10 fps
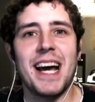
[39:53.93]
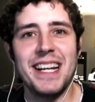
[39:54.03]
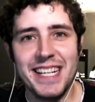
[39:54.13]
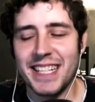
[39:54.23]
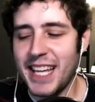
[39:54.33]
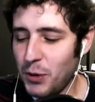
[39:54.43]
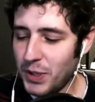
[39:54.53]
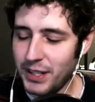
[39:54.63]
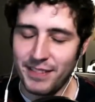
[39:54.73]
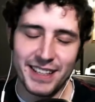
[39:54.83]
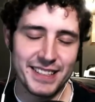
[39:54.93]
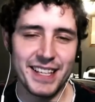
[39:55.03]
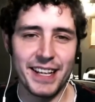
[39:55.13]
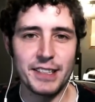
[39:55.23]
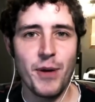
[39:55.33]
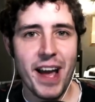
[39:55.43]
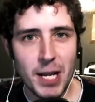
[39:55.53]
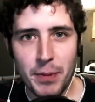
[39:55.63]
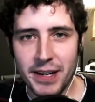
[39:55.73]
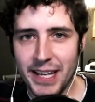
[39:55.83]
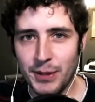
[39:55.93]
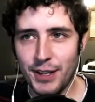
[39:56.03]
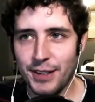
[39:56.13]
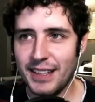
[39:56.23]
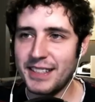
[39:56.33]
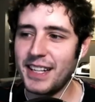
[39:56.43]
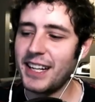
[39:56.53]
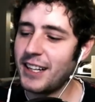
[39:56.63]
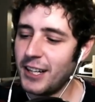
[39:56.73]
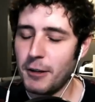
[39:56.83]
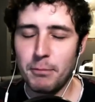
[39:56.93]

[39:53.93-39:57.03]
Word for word: And I need to get one of these these things. So anybody out there listening,